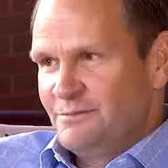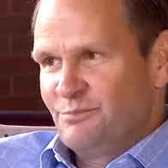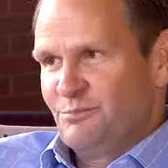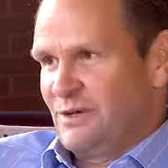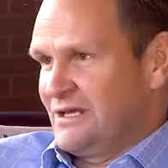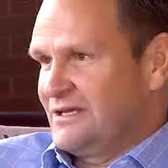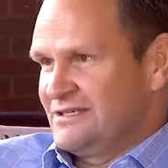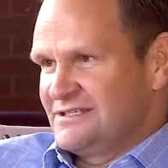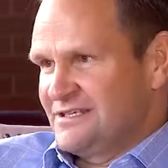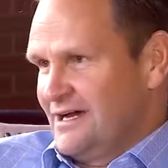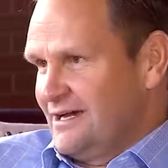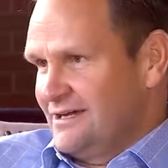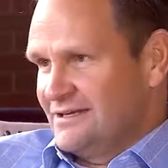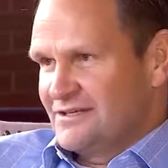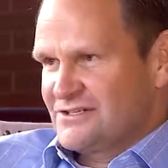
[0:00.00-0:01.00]
Because
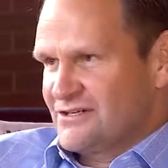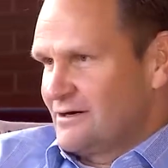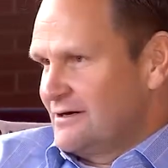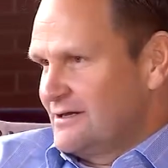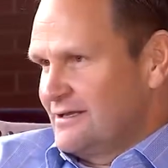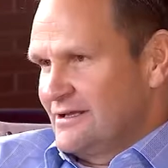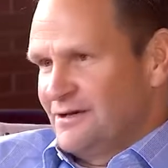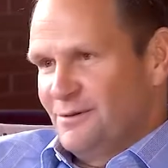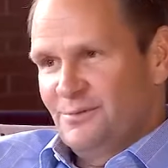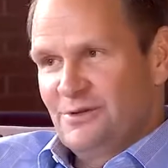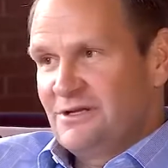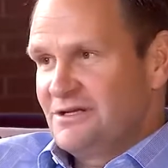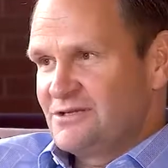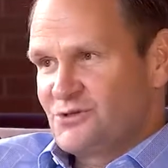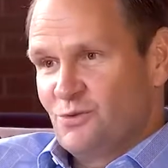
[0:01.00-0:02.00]
I started the
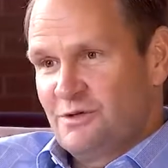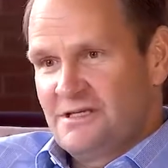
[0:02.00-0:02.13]
company